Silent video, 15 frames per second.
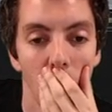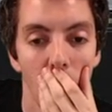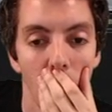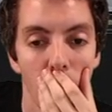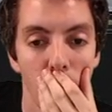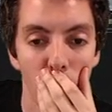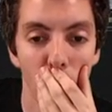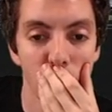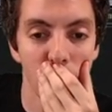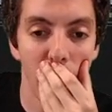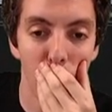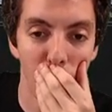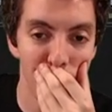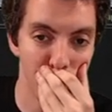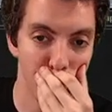Murktide
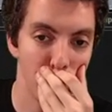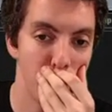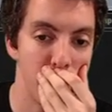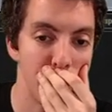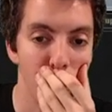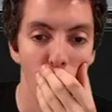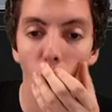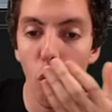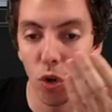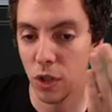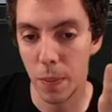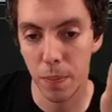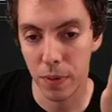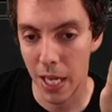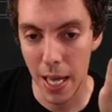Regent would be
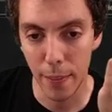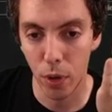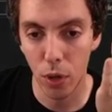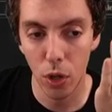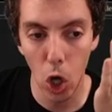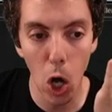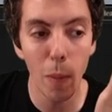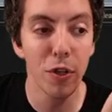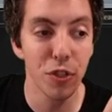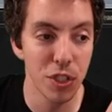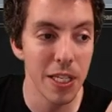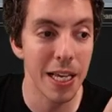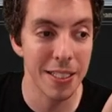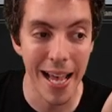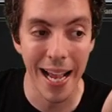totally playable, almost the
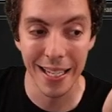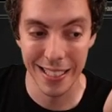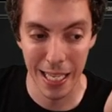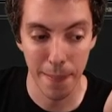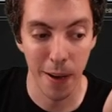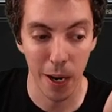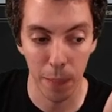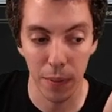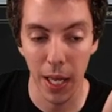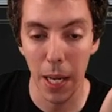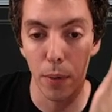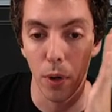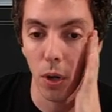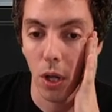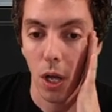exact same amount of
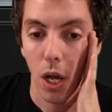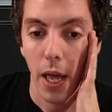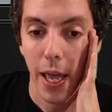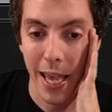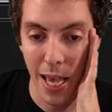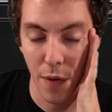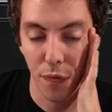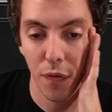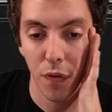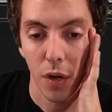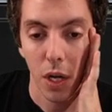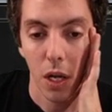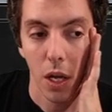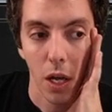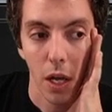playable if
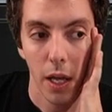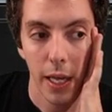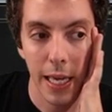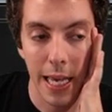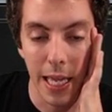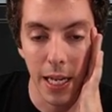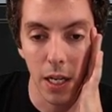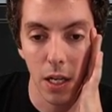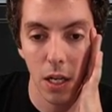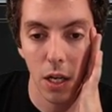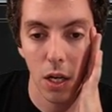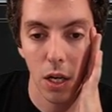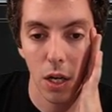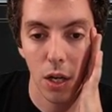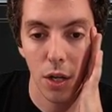it
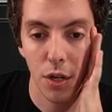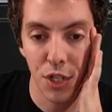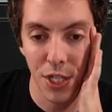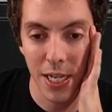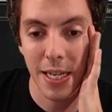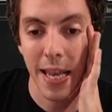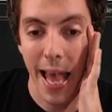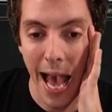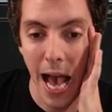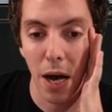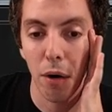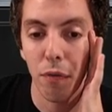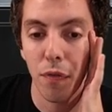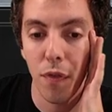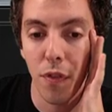didn't
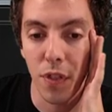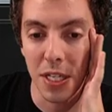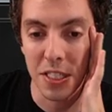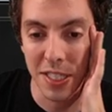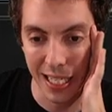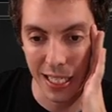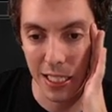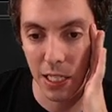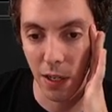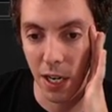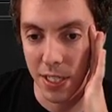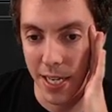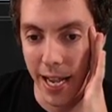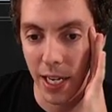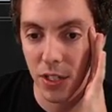have the secondary
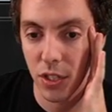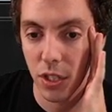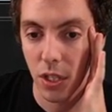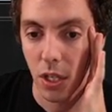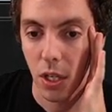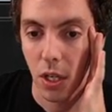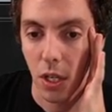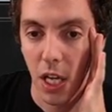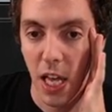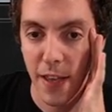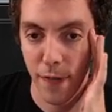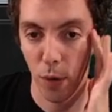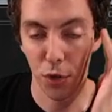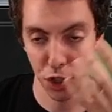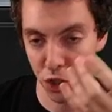text. If
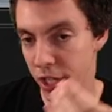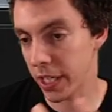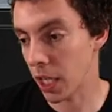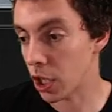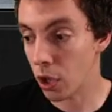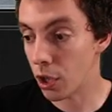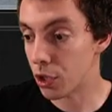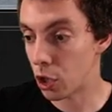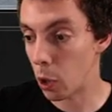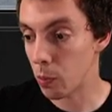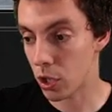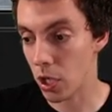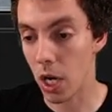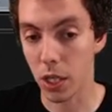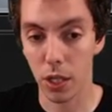it was just like a good Tomb
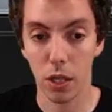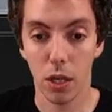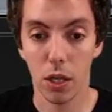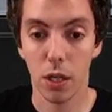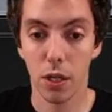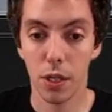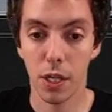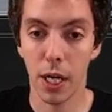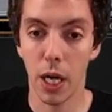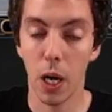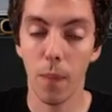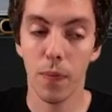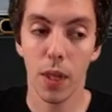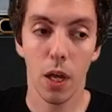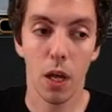Stalker, you
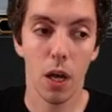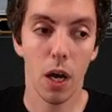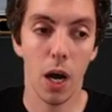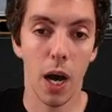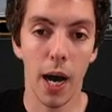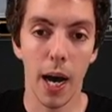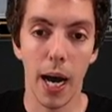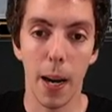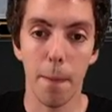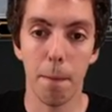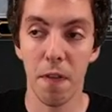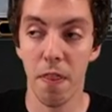know? Uh, but